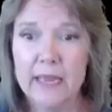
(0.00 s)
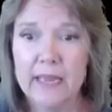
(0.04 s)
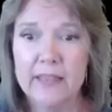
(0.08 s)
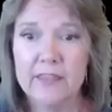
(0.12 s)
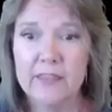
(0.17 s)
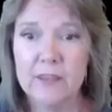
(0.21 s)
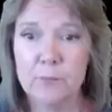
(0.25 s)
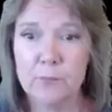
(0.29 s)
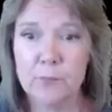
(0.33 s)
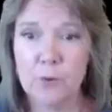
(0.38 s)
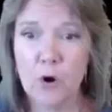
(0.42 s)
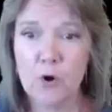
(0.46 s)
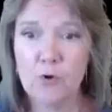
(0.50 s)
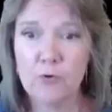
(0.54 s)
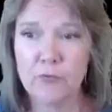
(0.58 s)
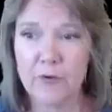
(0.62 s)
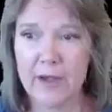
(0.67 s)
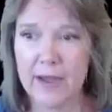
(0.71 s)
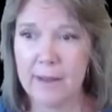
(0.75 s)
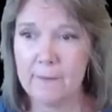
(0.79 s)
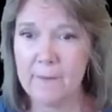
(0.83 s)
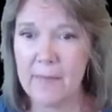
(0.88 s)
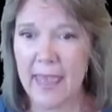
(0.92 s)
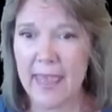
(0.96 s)
The
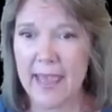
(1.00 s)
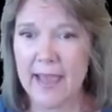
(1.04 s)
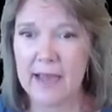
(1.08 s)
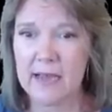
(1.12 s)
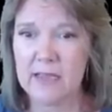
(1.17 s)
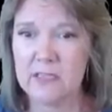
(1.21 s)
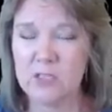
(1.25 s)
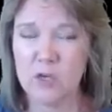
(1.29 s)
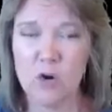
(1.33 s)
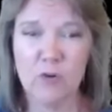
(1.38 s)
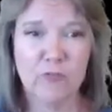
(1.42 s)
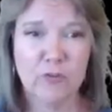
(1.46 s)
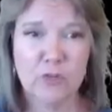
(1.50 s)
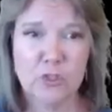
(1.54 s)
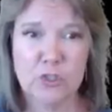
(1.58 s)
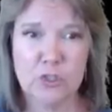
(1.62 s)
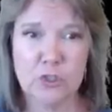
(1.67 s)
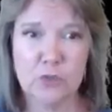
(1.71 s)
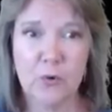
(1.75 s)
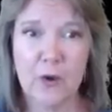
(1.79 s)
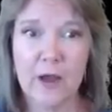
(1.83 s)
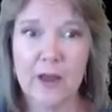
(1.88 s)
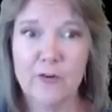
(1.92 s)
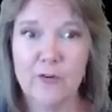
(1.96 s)
program has over
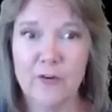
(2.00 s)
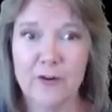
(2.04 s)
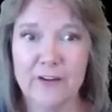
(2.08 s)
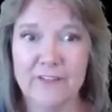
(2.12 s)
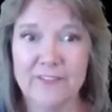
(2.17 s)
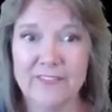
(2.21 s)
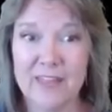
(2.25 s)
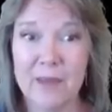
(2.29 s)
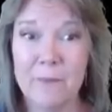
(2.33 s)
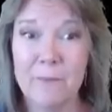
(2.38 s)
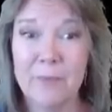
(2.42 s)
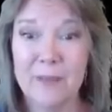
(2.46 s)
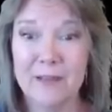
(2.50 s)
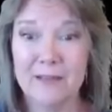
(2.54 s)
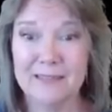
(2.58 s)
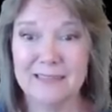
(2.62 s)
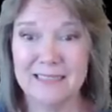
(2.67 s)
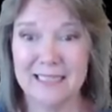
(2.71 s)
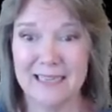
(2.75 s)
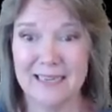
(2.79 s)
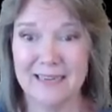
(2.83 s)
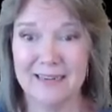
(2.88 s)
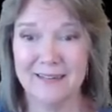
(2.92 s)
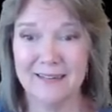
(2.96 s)
200 of them built
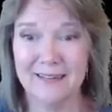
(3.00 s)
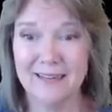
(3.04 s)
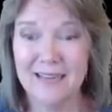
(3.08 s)
in.